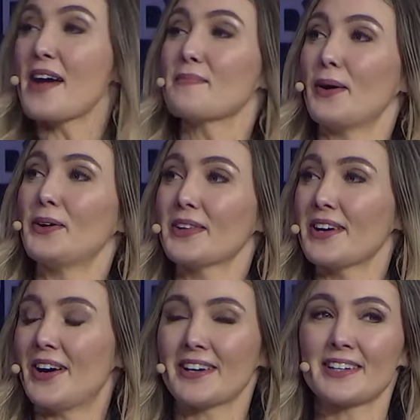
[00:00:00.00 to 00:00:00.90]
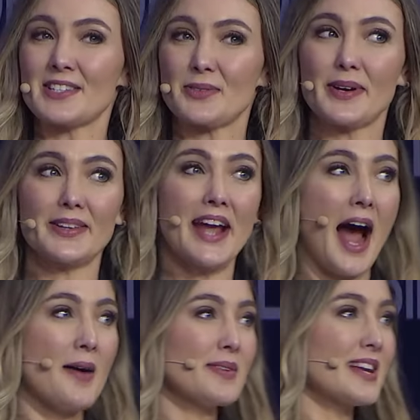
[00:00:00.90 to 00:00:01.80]
I poll the audience quickly?
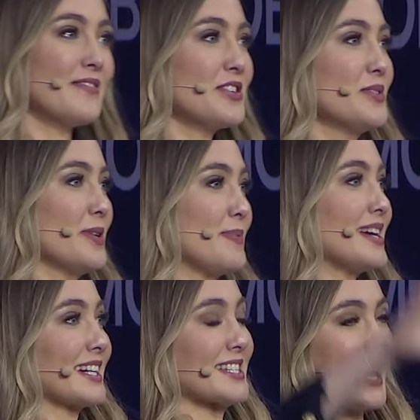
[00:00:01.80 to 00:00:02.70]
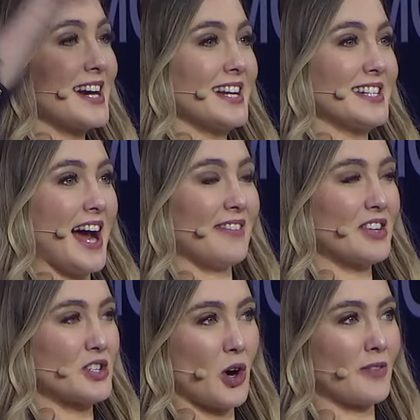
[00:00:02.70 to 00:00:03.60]
How many of you would be excited to have
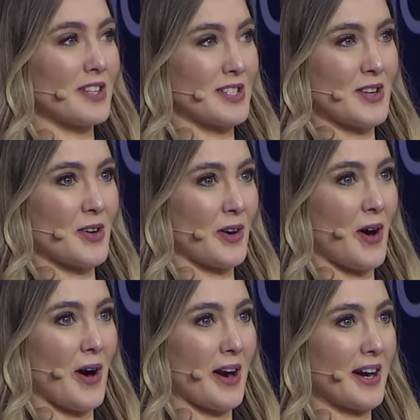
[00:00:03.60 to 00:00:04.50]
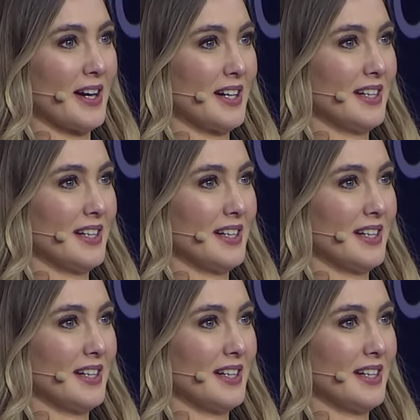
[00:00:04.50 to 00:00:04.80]
a Jarvis in your car?